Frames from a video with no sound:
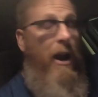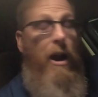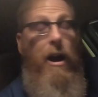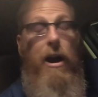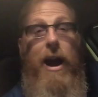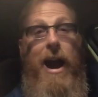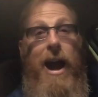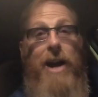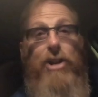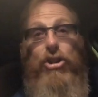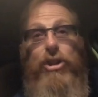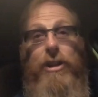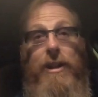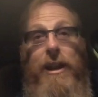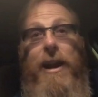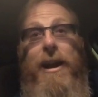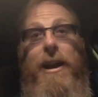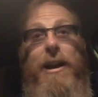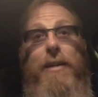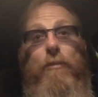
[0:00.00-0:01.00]
actually
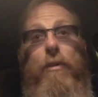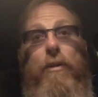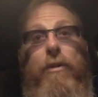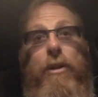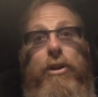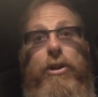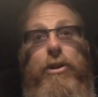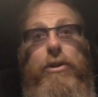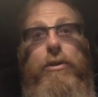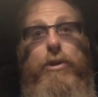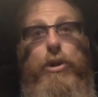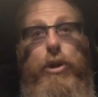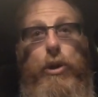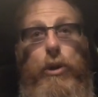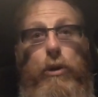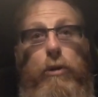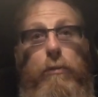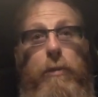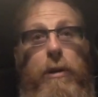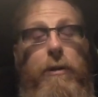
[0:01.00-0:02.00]
came with a new
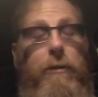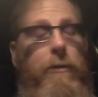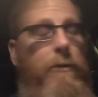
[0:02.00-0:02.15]
tube.